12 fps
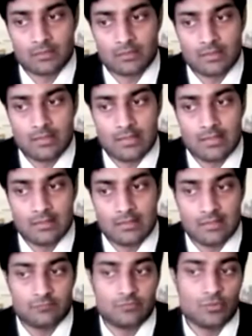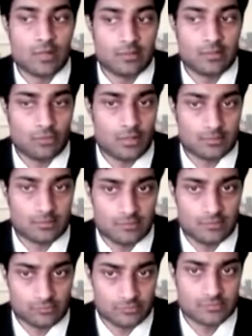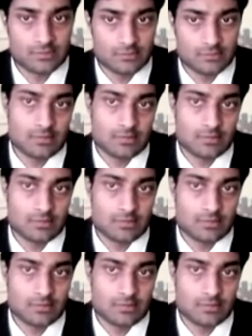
And if you are not as restricted,